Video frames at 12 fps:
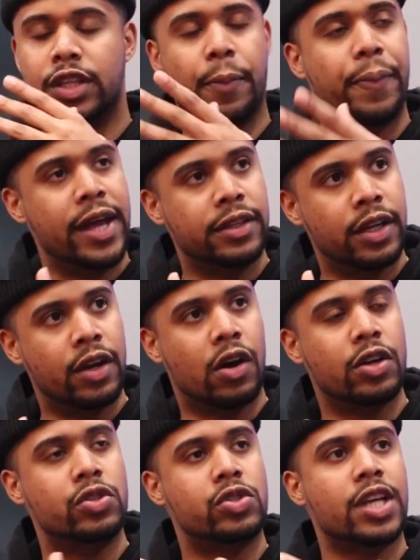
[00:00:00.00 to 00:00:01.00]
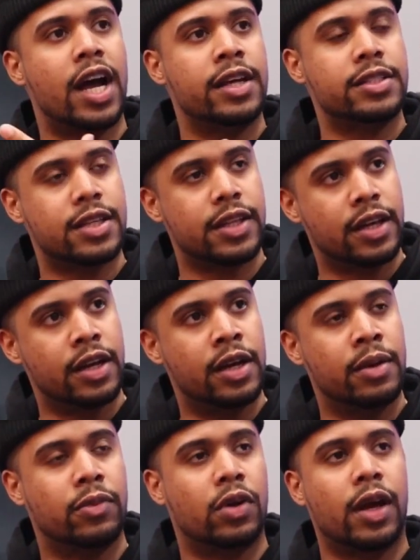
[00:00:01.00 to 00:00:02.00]
independent? Are you signed to
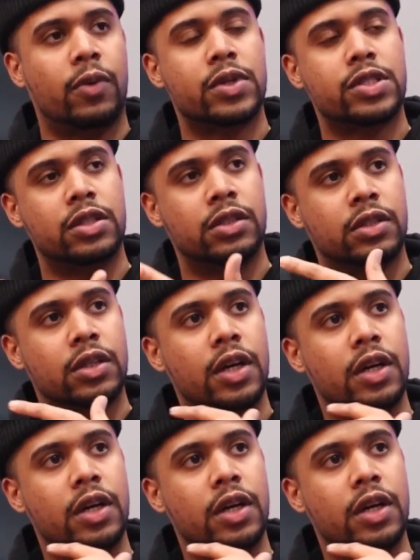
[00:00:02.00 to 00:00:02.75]
them, or like what's the?